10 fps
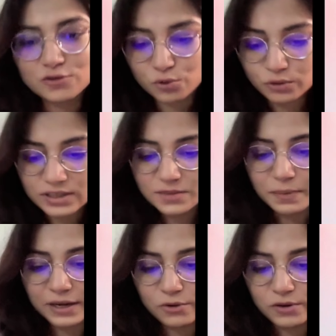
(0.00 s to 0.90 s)
So this
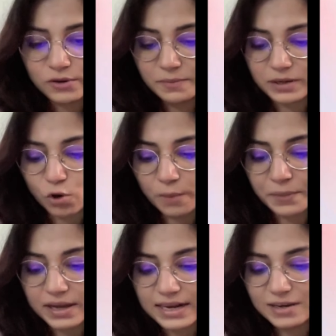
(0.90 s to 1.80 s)
particular
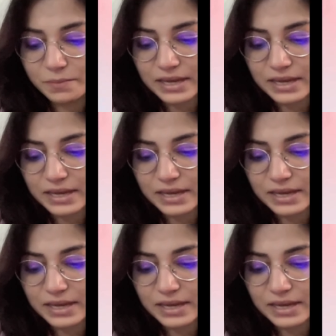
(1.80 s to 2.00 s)
topic, it